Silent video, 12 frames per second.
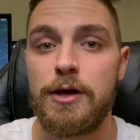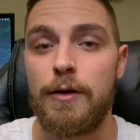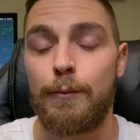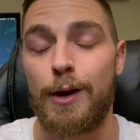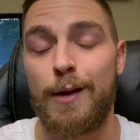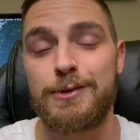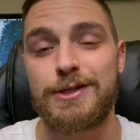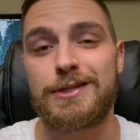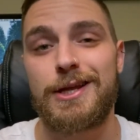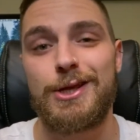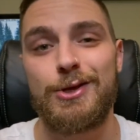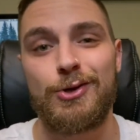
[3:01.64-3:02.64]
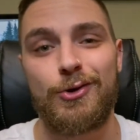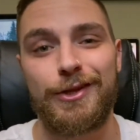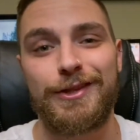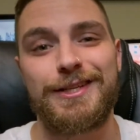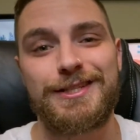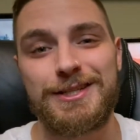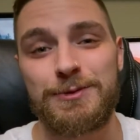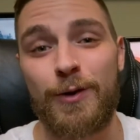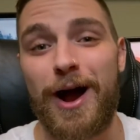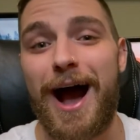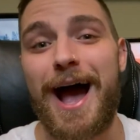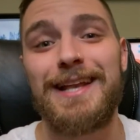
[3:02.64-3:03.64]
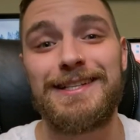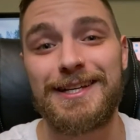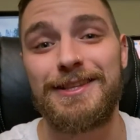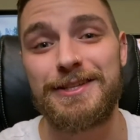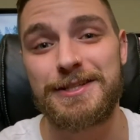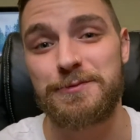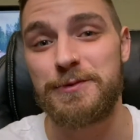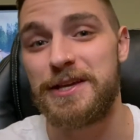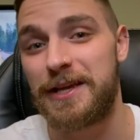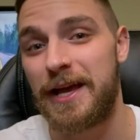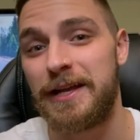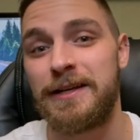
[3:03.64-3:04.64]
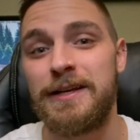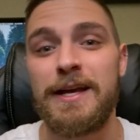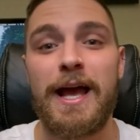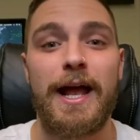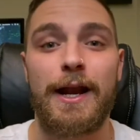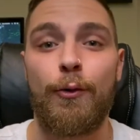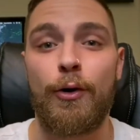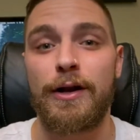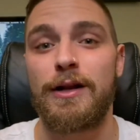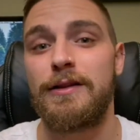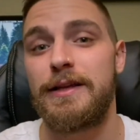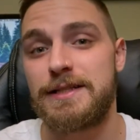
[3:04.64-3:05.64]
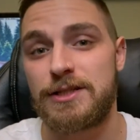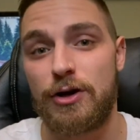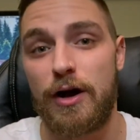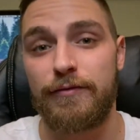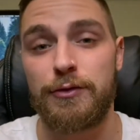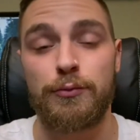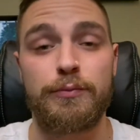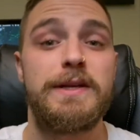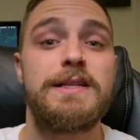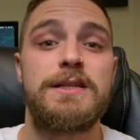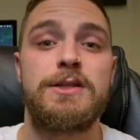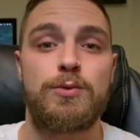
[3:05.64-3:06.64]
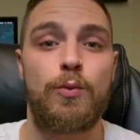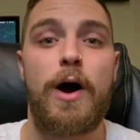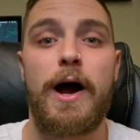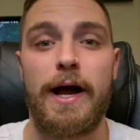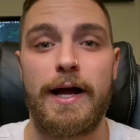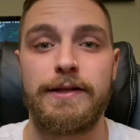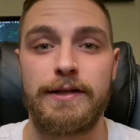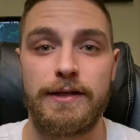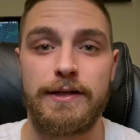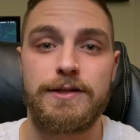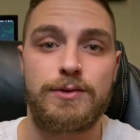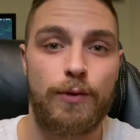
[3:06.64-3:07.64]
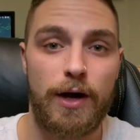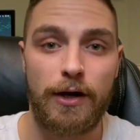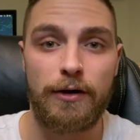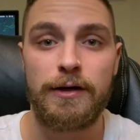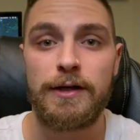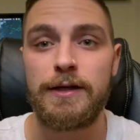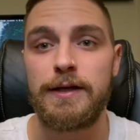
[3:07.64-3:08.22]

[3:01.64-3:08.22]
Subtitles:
But I'm just letting you know that this is what I did this weekend, and I wanted to list off the reasons why I did it as well.